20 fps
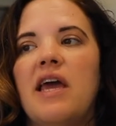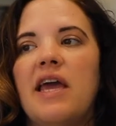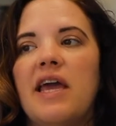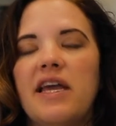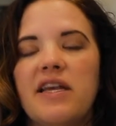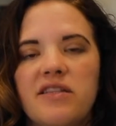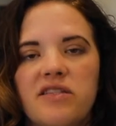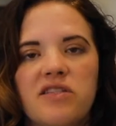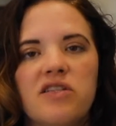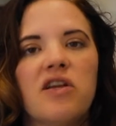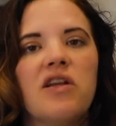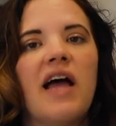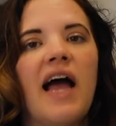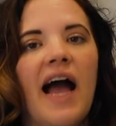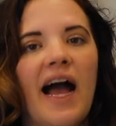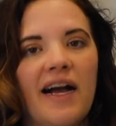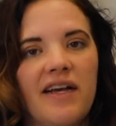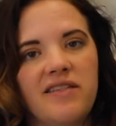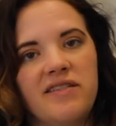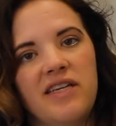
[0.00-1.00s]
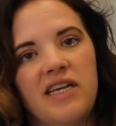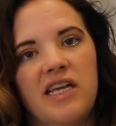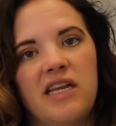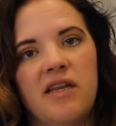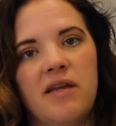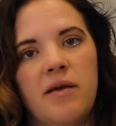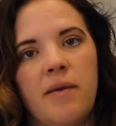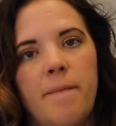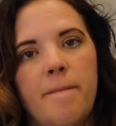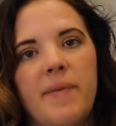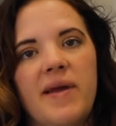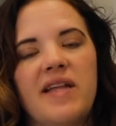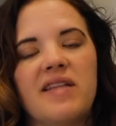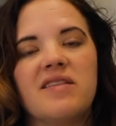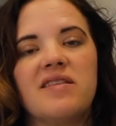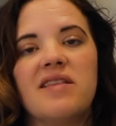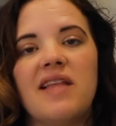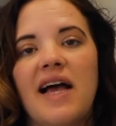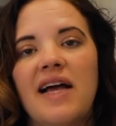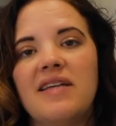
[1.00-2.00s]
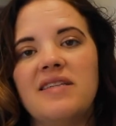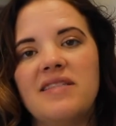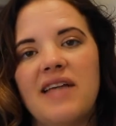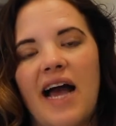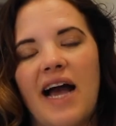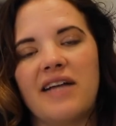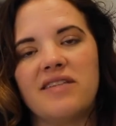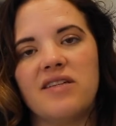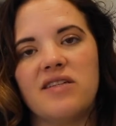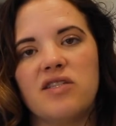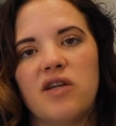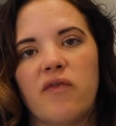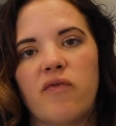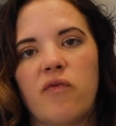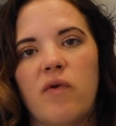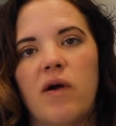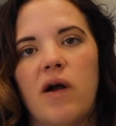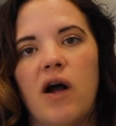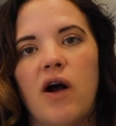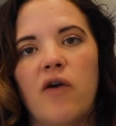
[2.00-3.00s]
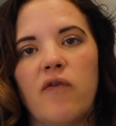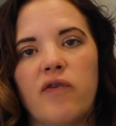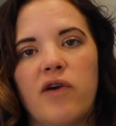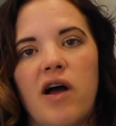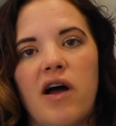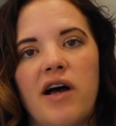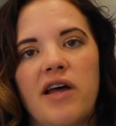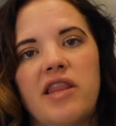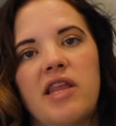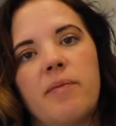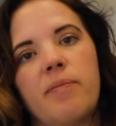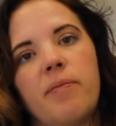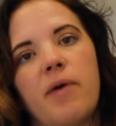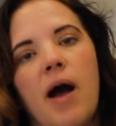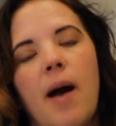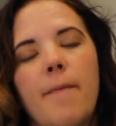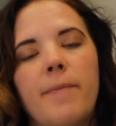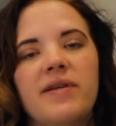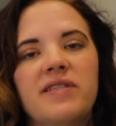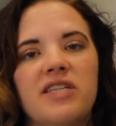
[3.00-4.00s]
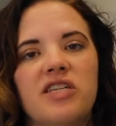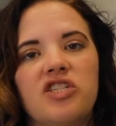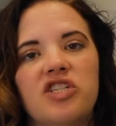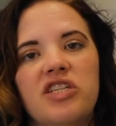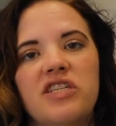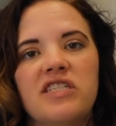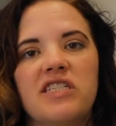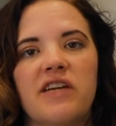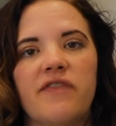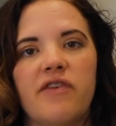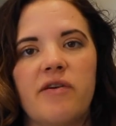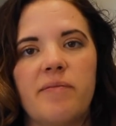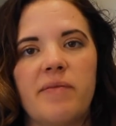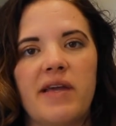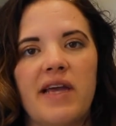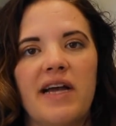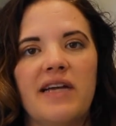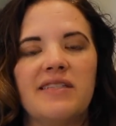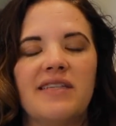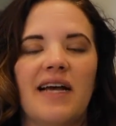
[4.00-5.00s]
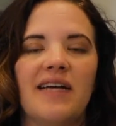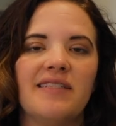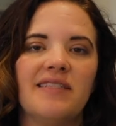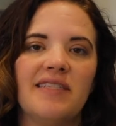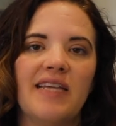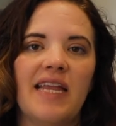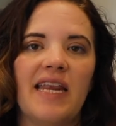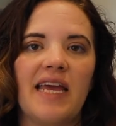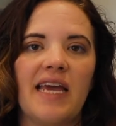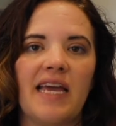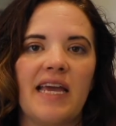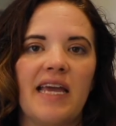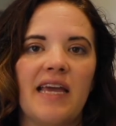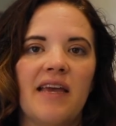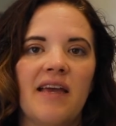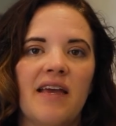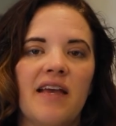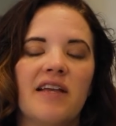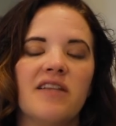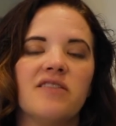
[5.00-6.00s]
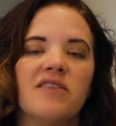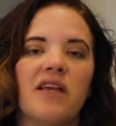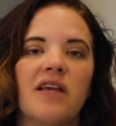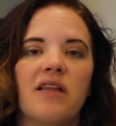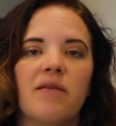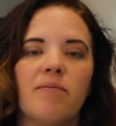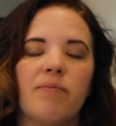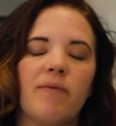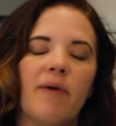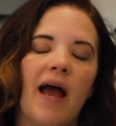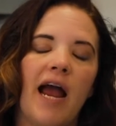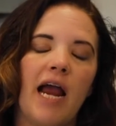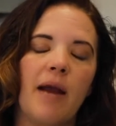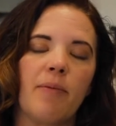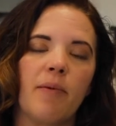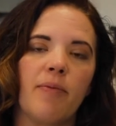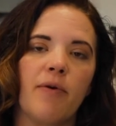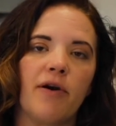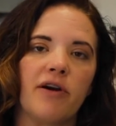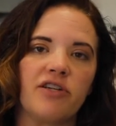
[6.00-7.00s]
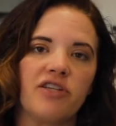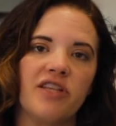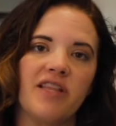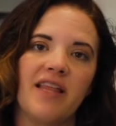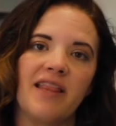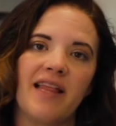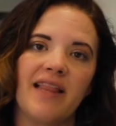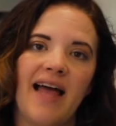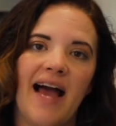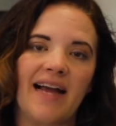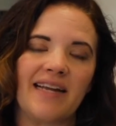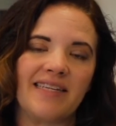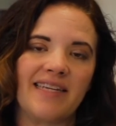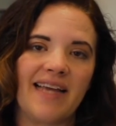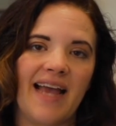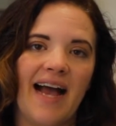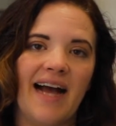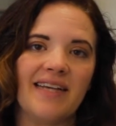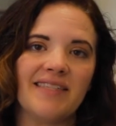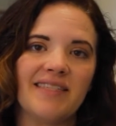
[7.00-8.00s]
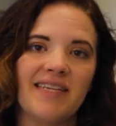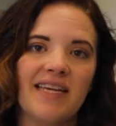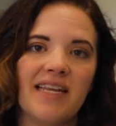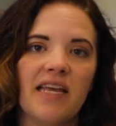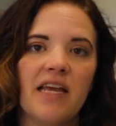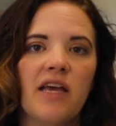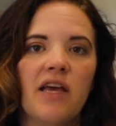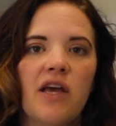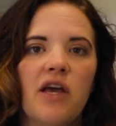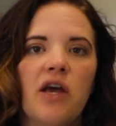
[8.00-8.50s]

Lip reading: is still acid, but it's less acids overall, and the composition is different because acetic is in higher proportion than the lactic acid.